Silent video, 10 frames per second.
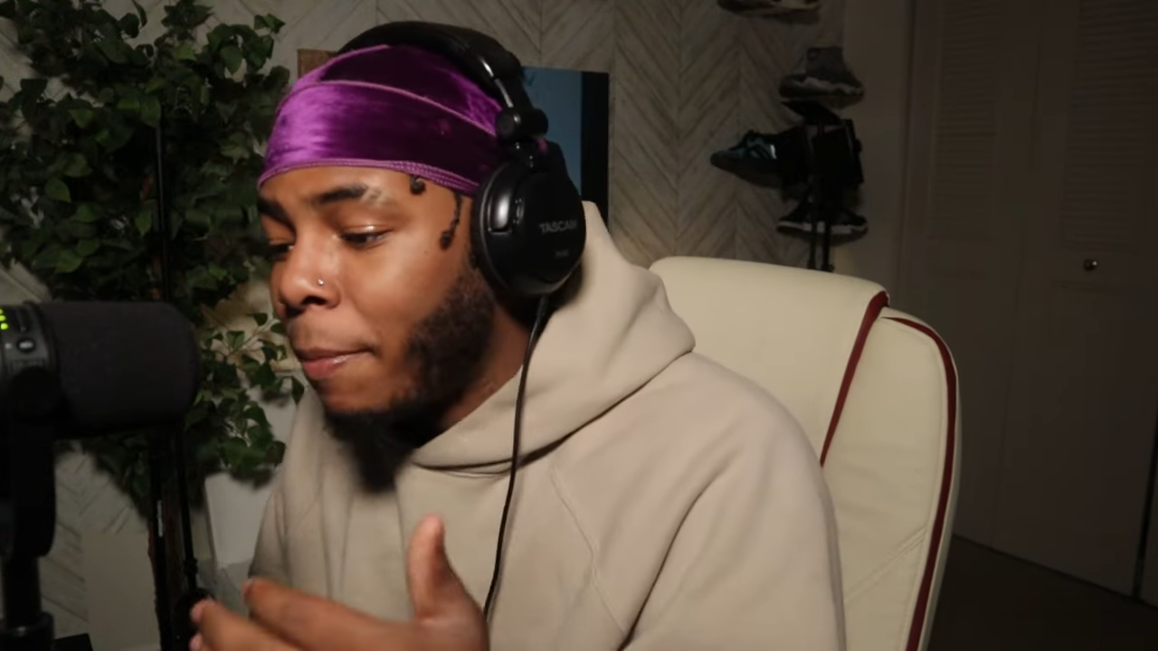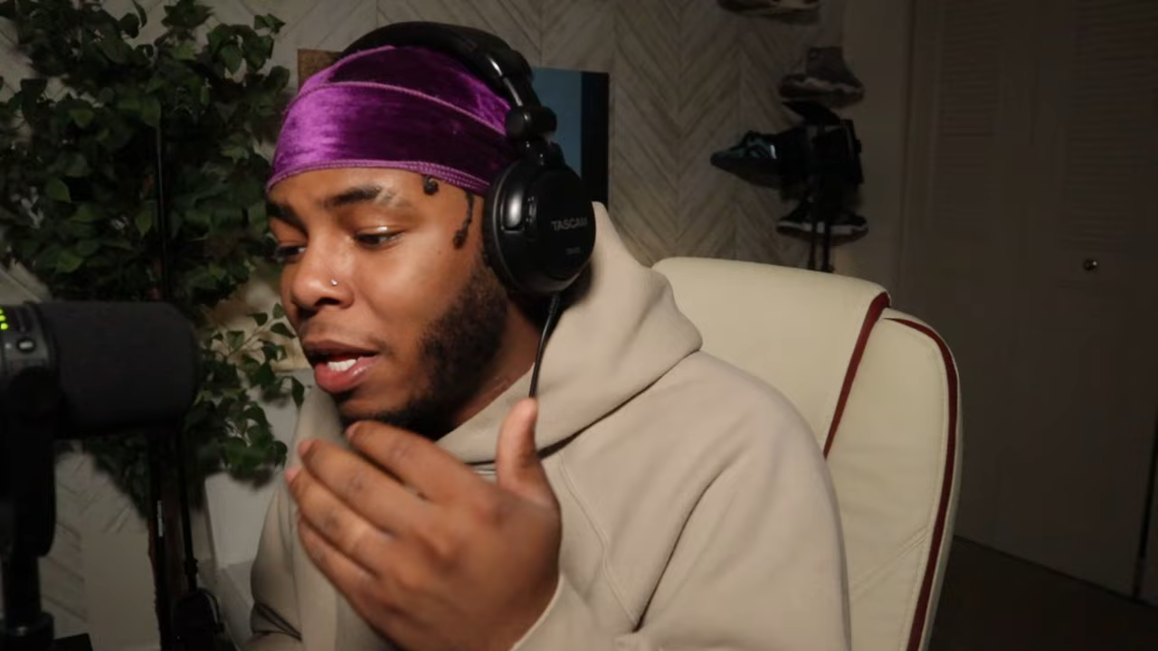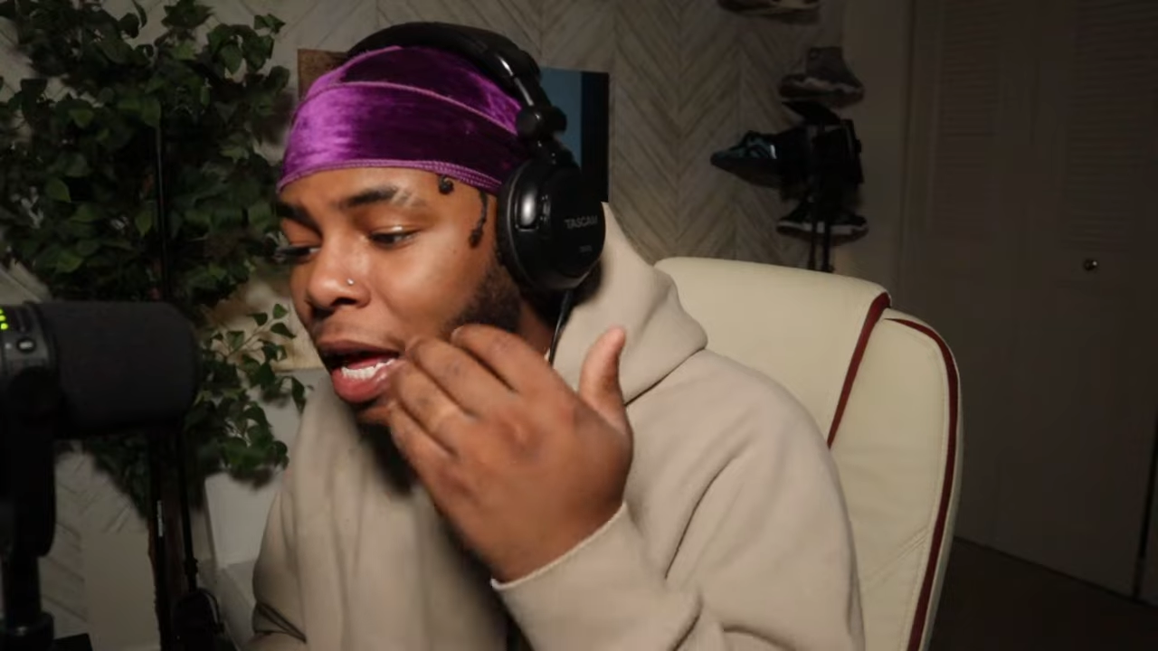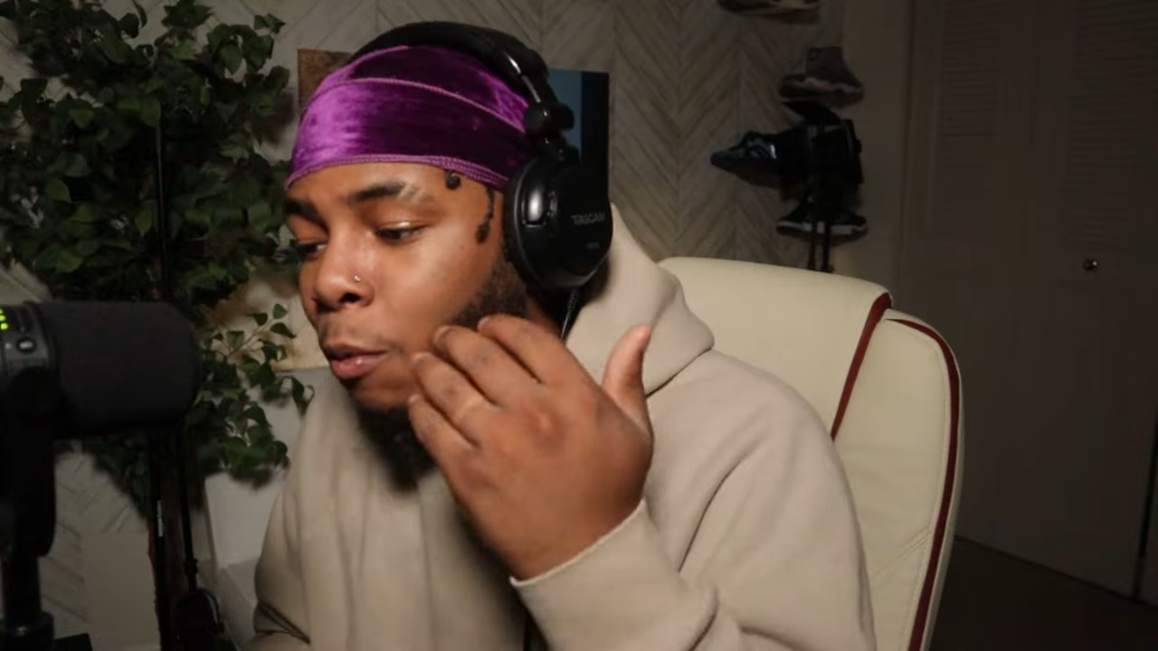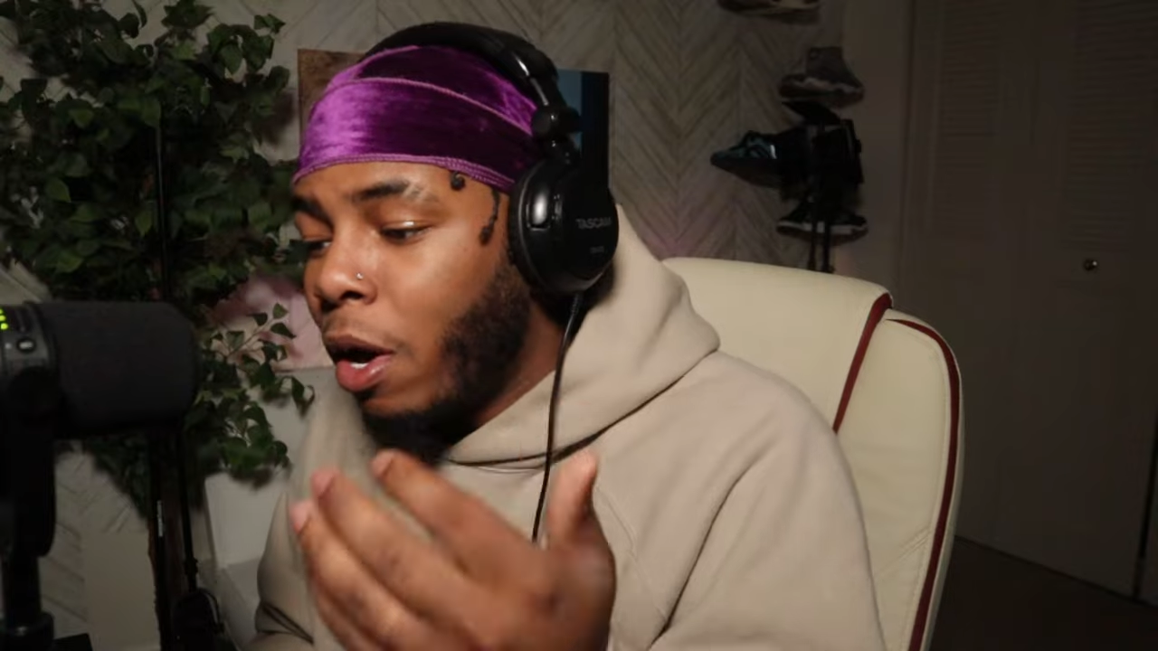I
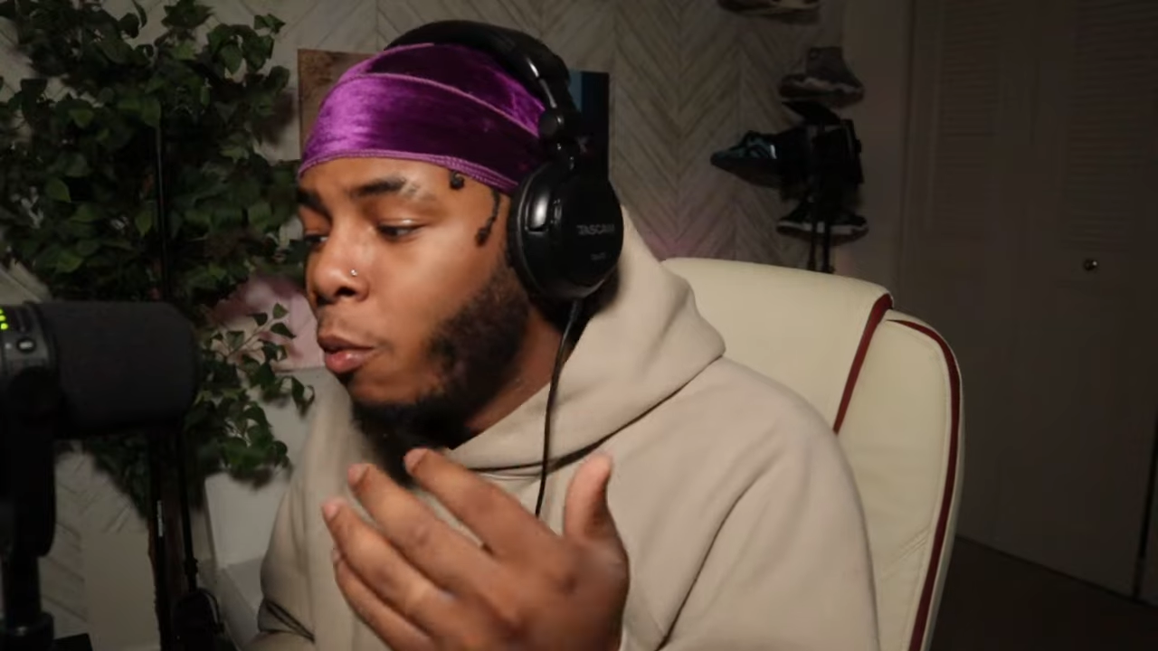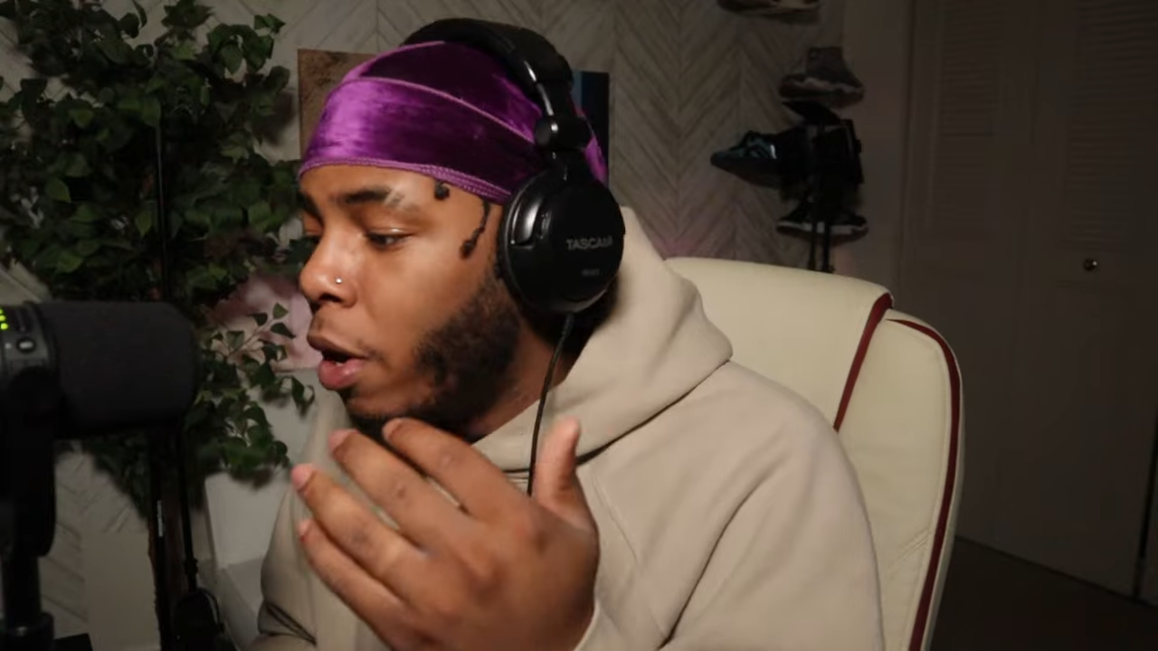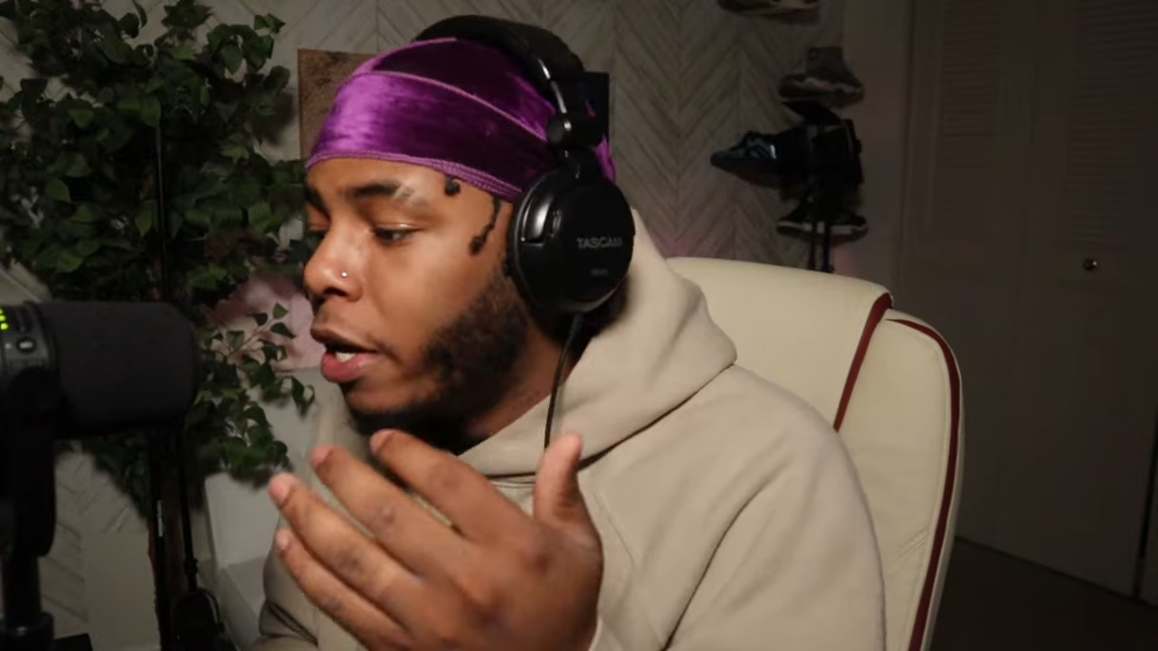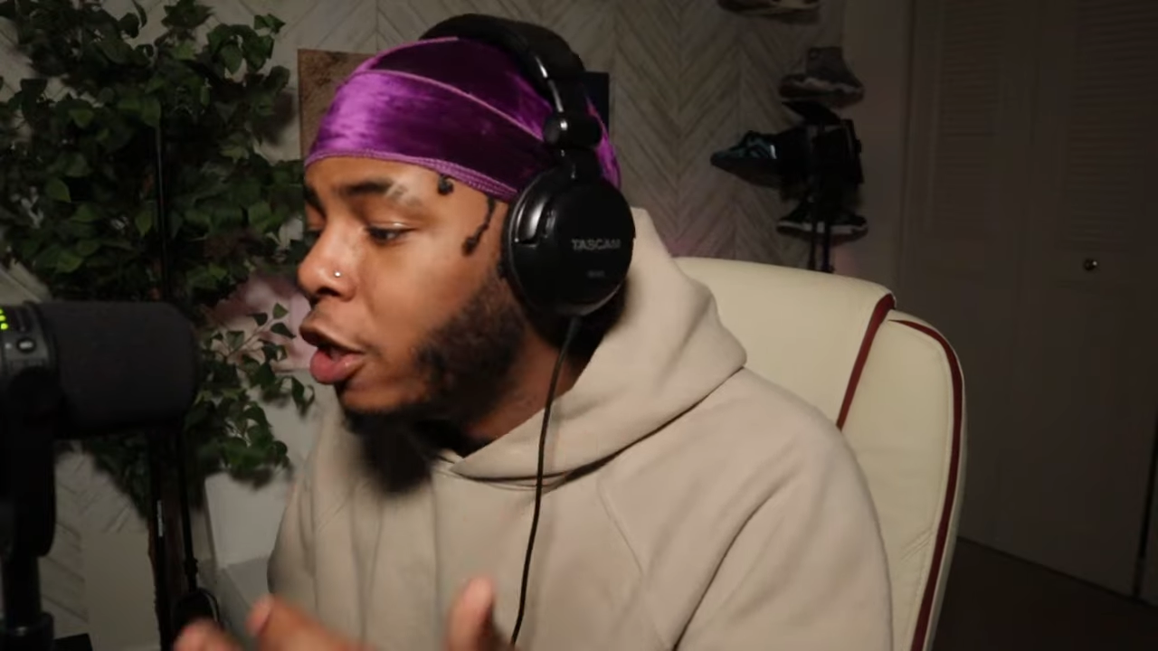mean, what